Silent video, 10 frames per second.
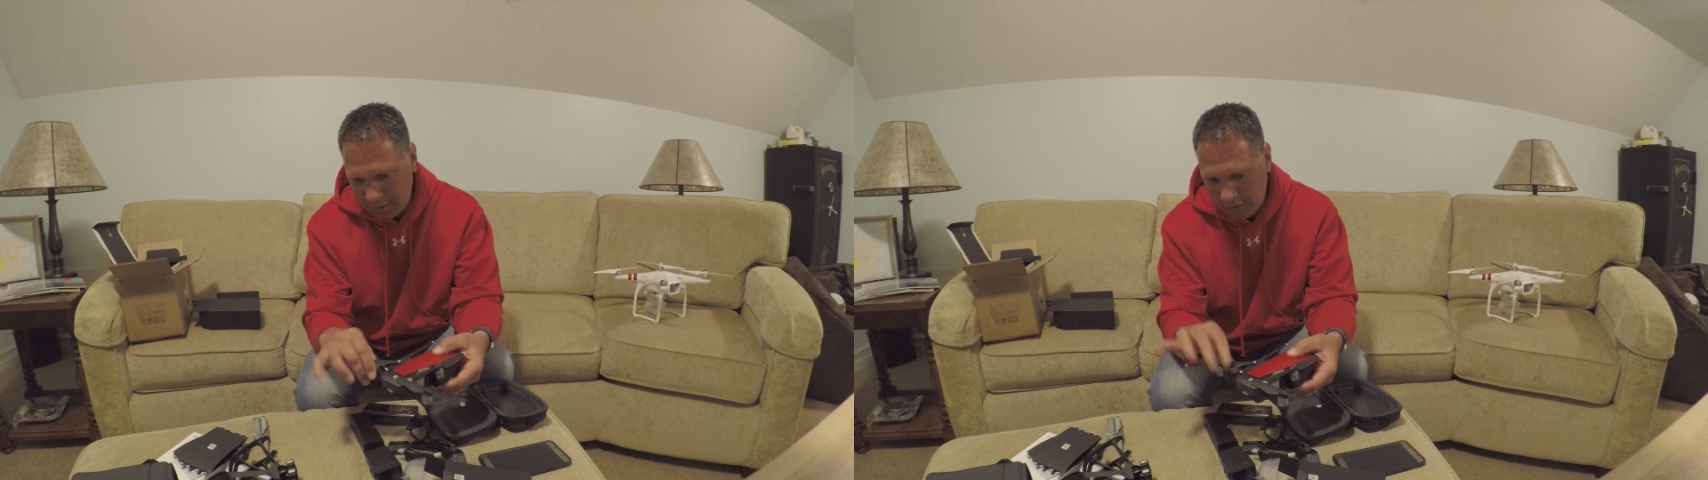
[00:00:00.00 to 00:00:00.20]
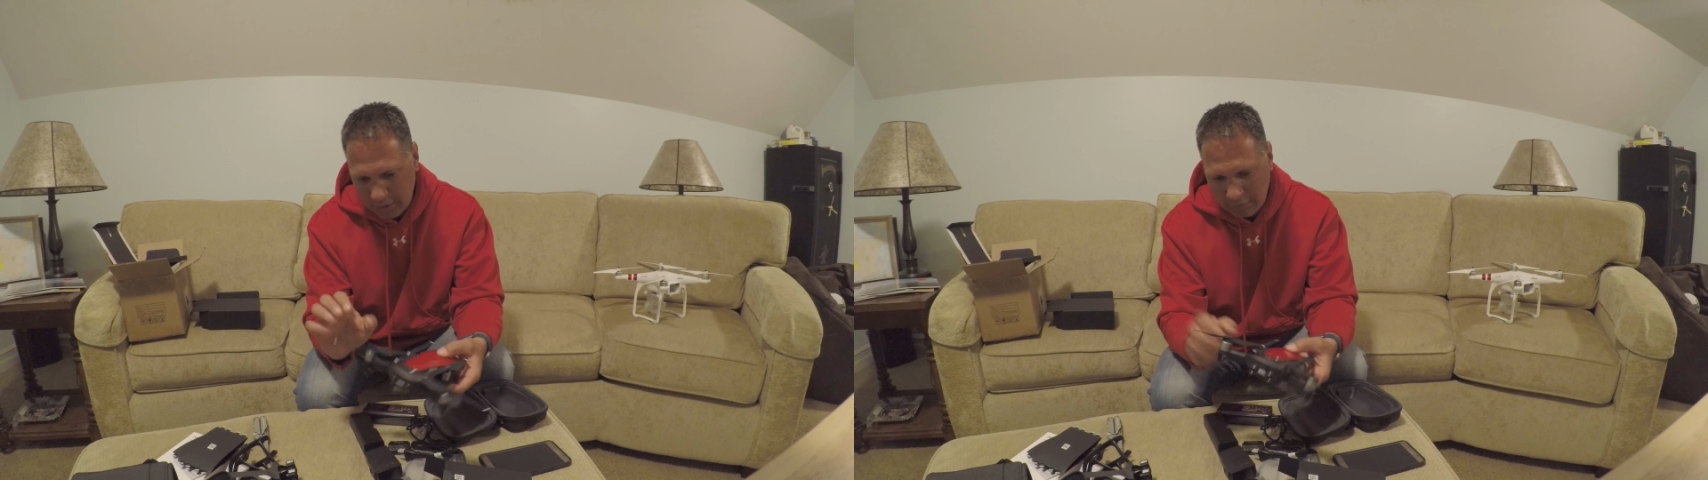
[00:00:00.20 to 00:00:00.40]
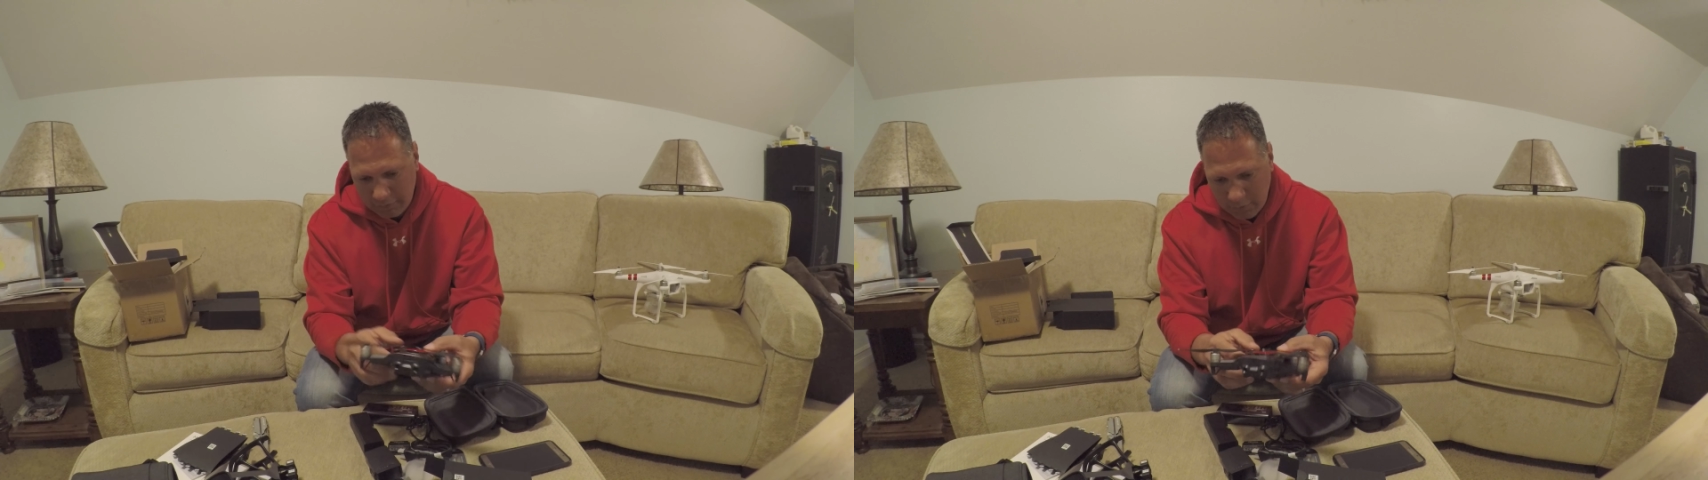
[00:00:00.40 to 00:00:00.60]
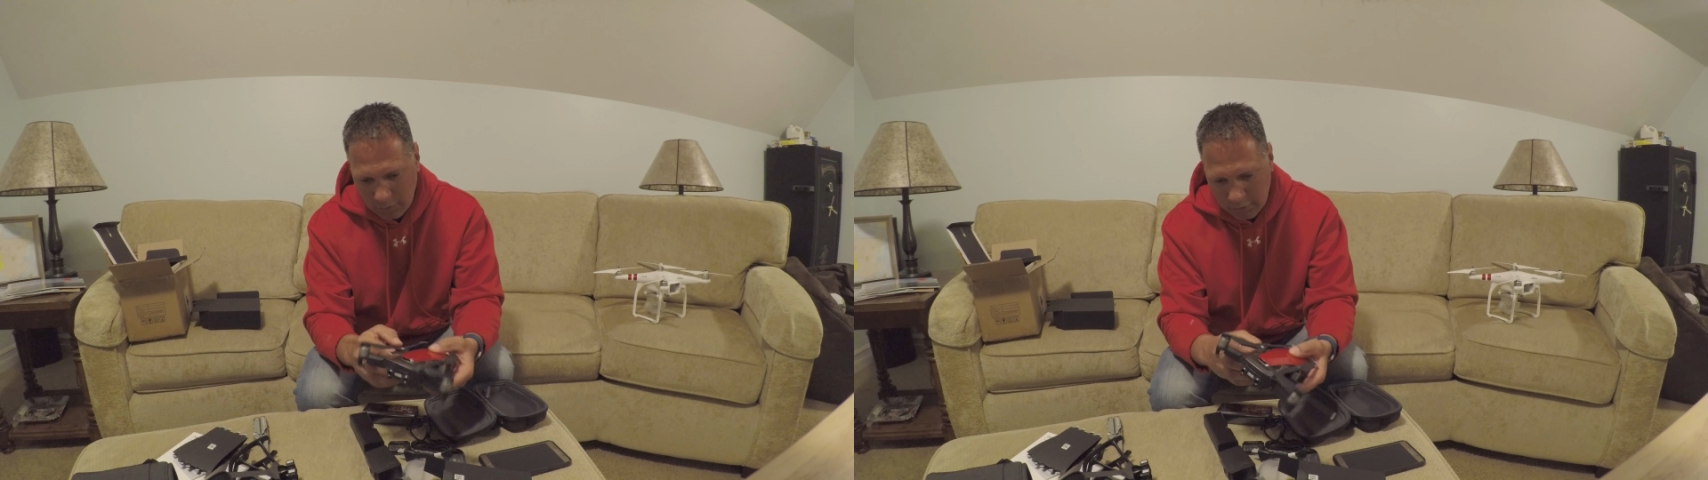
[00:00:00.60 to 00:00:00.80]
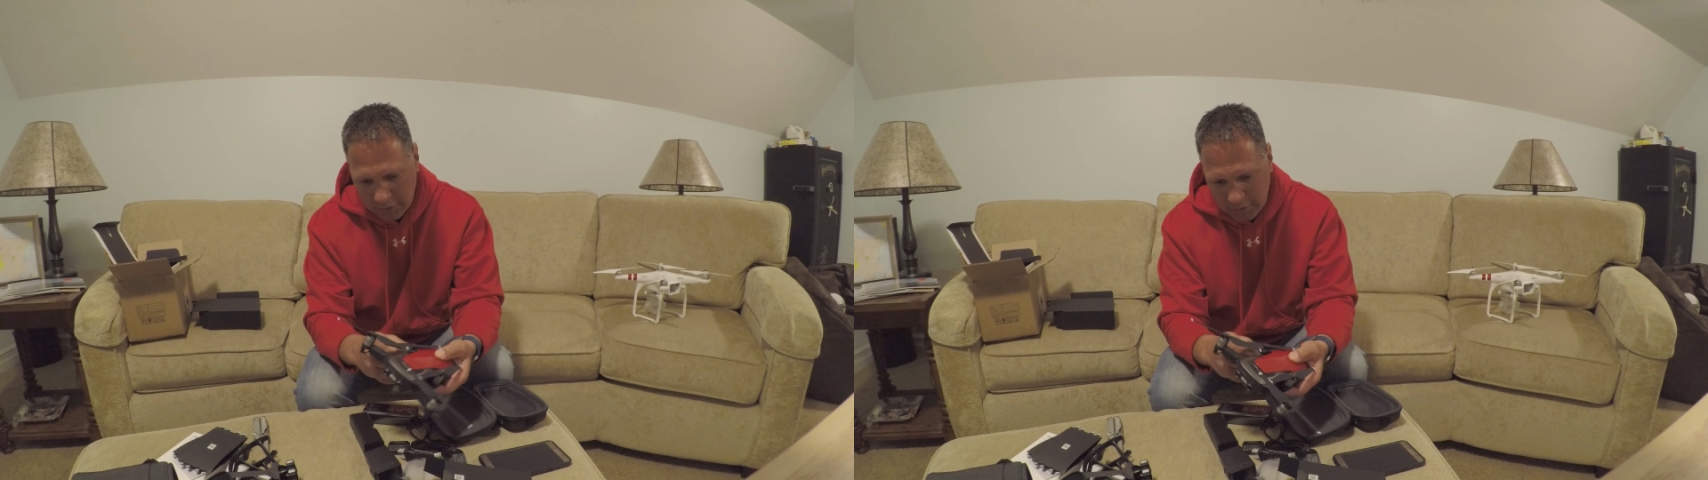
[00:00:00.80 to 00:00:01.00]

unfolded,